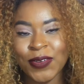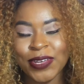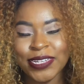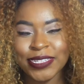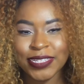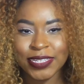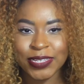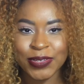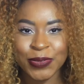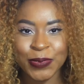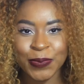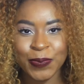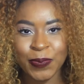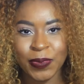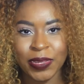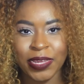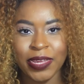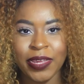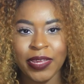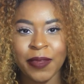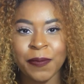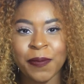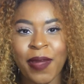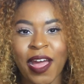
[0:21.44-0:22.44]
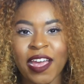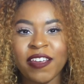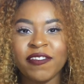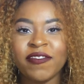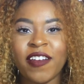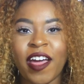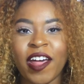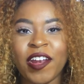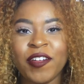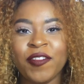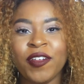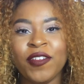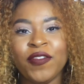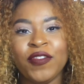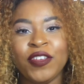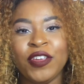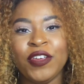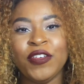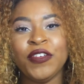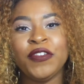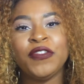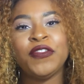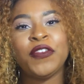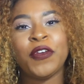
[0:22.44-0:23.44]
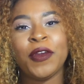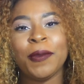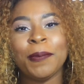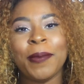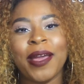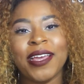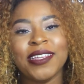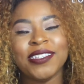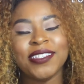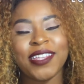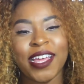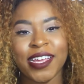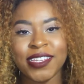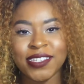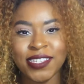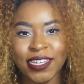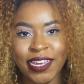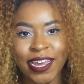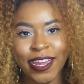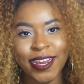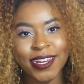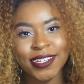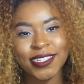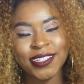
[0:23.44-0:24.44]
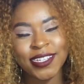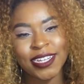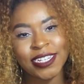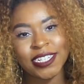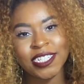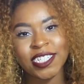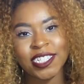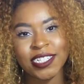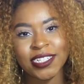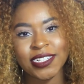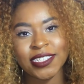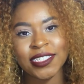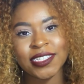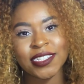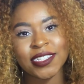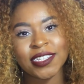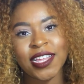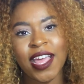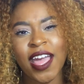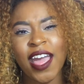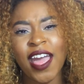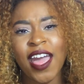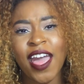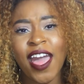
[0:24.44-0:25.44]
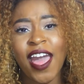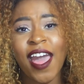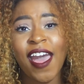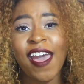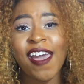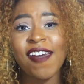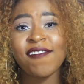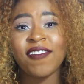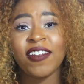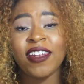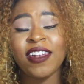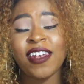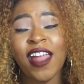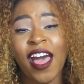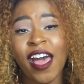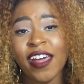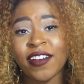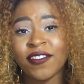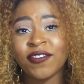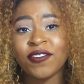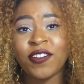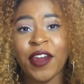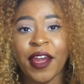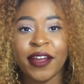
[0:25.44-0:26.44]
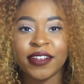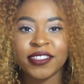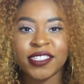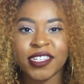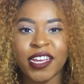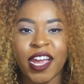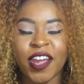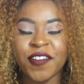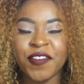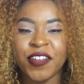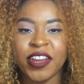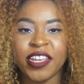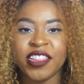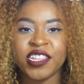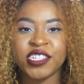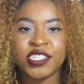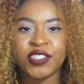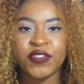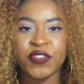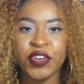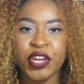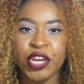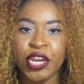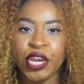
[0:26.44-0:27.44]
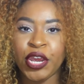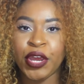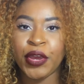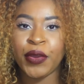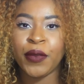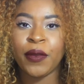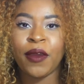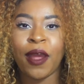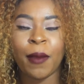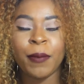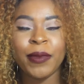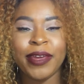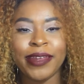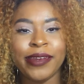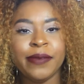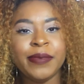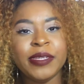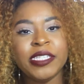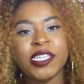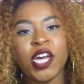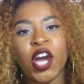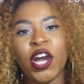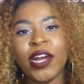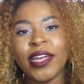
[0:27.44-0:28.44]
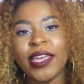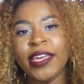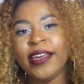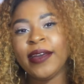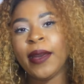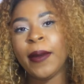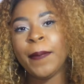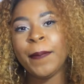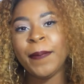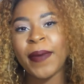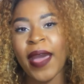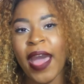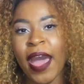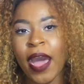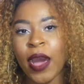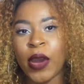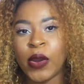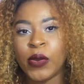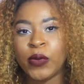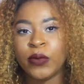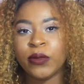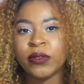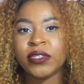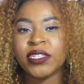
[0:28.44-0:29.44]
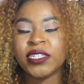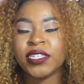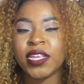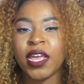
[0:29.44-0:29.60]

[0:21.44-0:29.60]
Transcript: going to be my final review for my Cexxy hair extensions. I have a lot of ground to cover in this video. I'm going to be talking about